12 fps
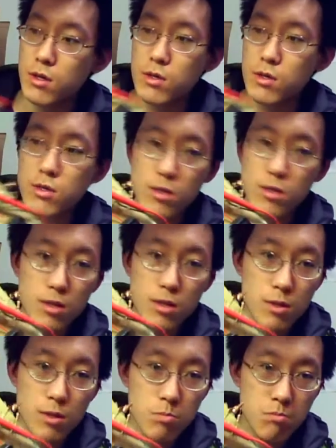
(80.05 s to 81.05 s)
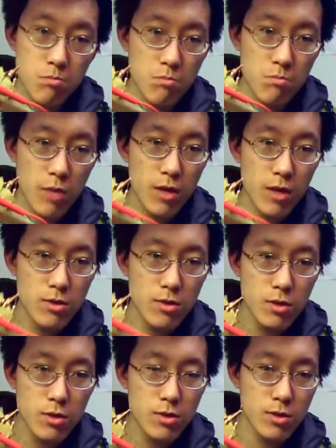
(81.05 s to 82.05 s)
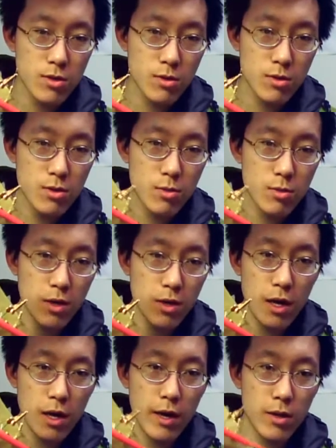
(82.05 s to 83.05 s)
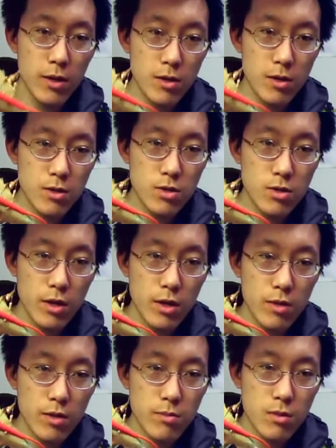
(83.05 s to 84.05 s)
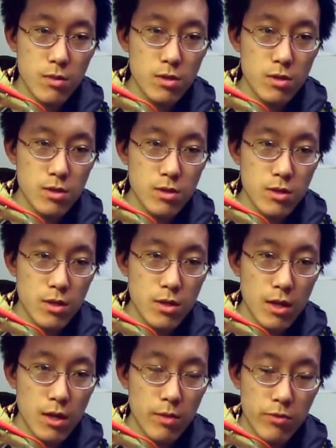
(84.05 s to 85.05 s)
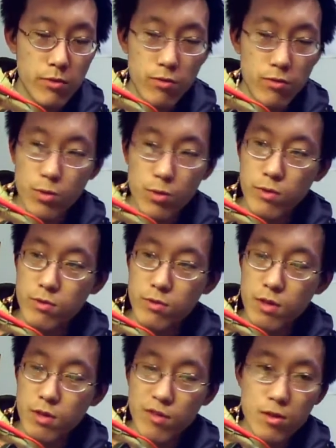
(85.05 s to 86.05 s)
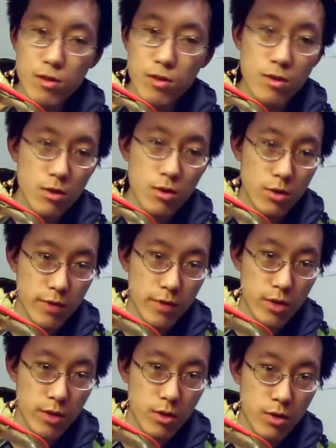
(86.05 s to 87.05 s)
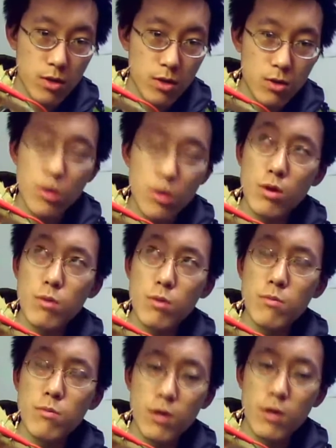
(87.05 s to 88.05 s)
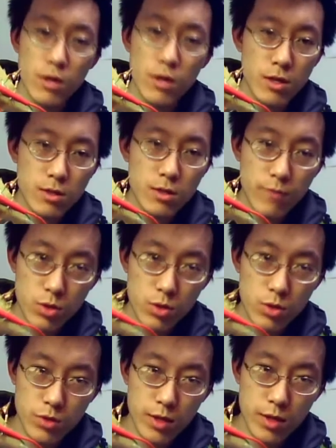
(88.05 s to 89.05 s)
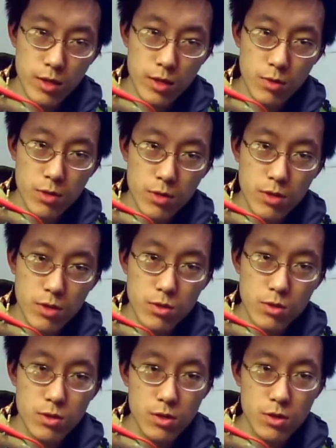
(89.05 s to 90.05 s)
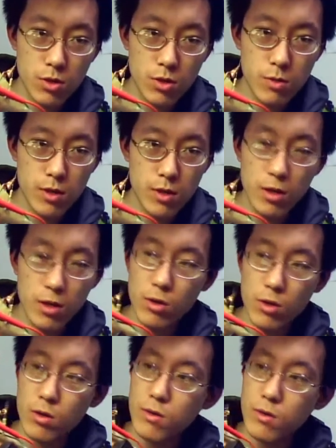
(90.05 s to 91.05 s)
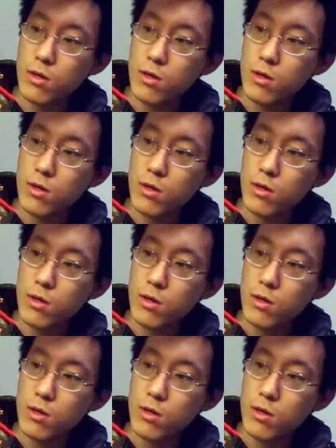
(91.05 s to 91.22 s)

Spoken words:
Here is the here's the big guy in this circuit. This is the LM317 current regulator, or it's a voltage regulator being used as the current regulator.